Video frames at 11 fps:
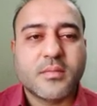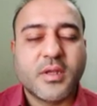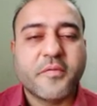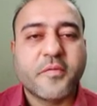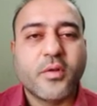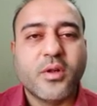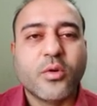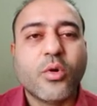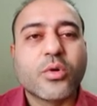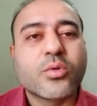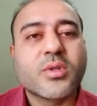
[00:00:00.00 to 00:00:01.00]
if you'll
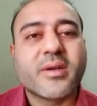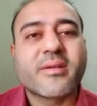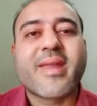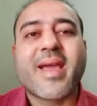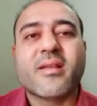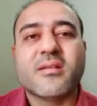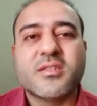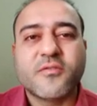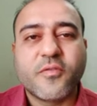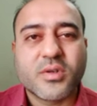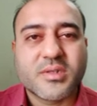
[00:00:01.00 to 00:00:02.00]
go to the terrace
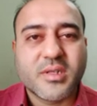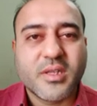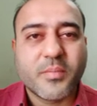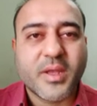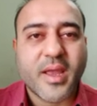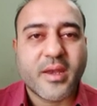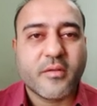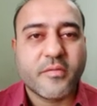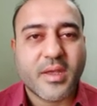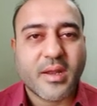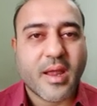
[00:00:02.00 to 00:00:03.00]
for sleeping, and
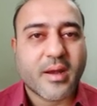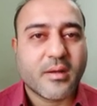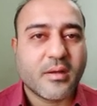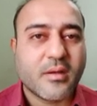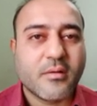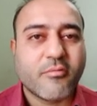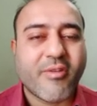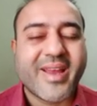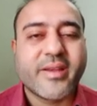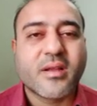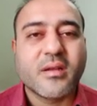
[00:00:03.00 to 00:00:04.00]
if there are
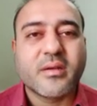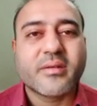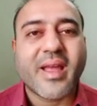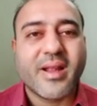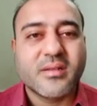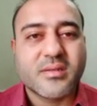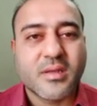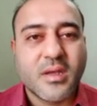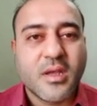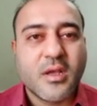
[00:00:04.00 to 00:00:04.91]
white colored tiles,